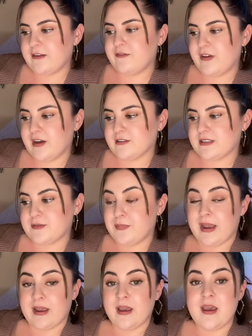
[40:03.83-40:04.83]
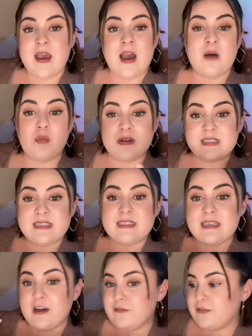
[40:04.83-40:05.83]
fails to pay. Well, it's
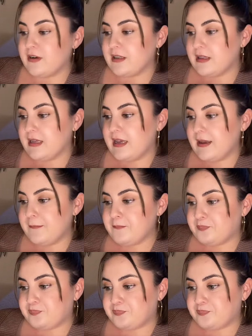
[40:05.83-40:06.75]
definitely,